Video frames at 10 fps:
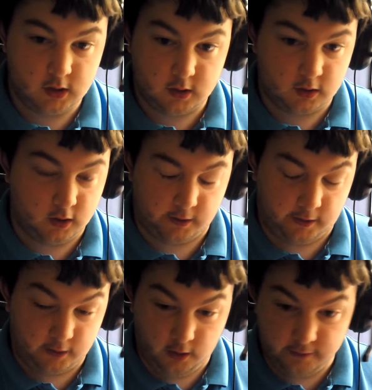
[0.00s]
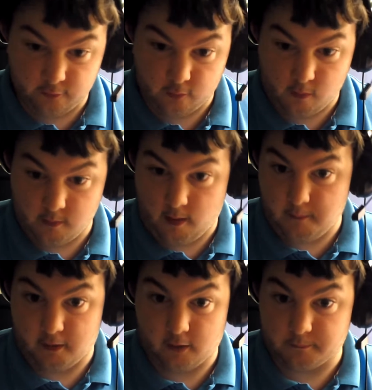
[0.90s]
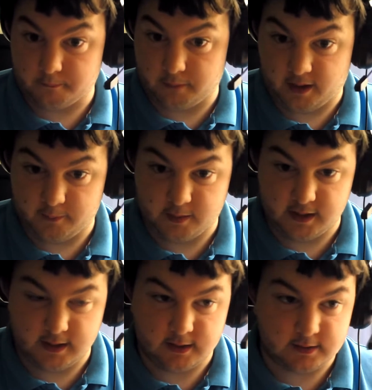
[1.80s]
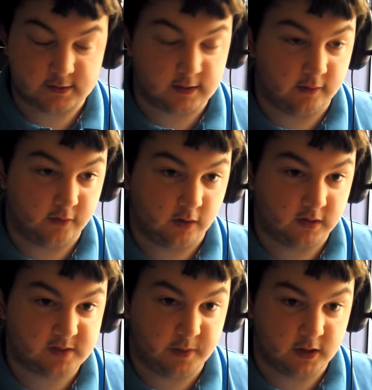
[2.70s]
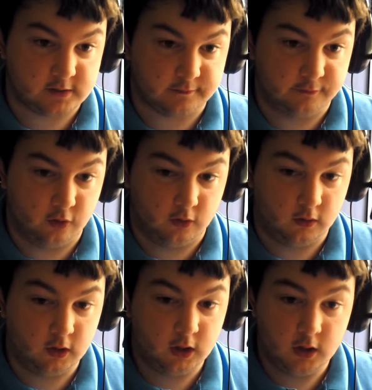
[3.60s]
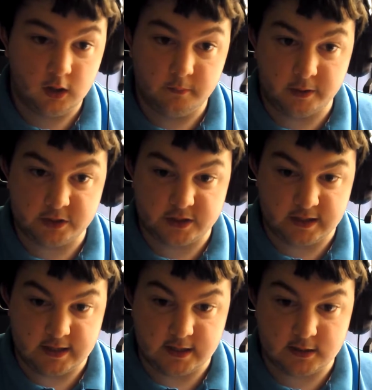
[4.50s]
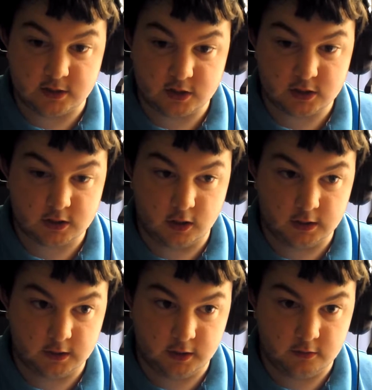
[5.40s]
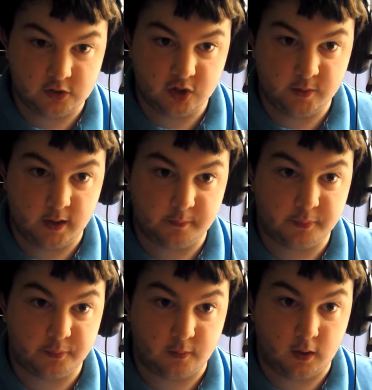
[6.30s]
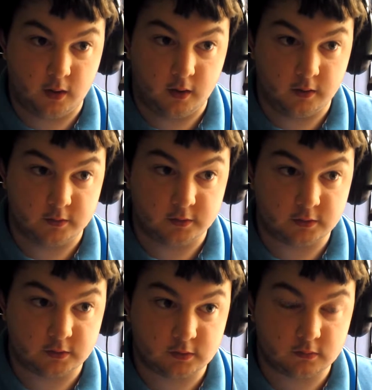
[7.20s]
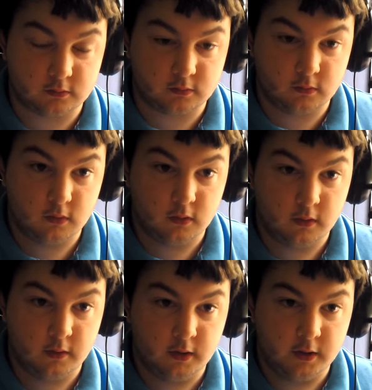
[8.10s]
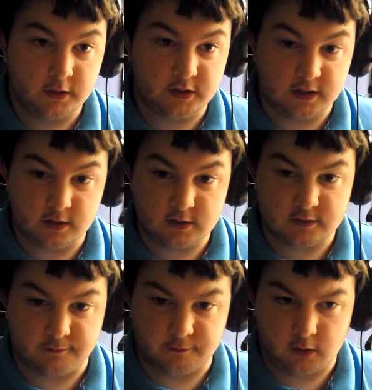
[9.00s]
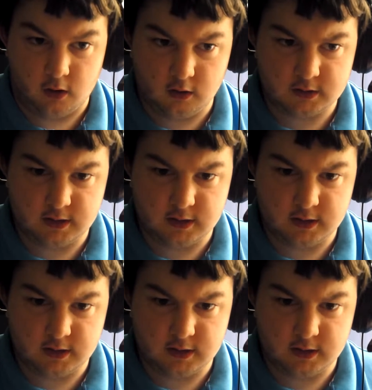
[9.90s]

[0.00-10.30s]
God, I can't even remember how many years I've known this person for. But she's just started her YouTube up, and she does vlog type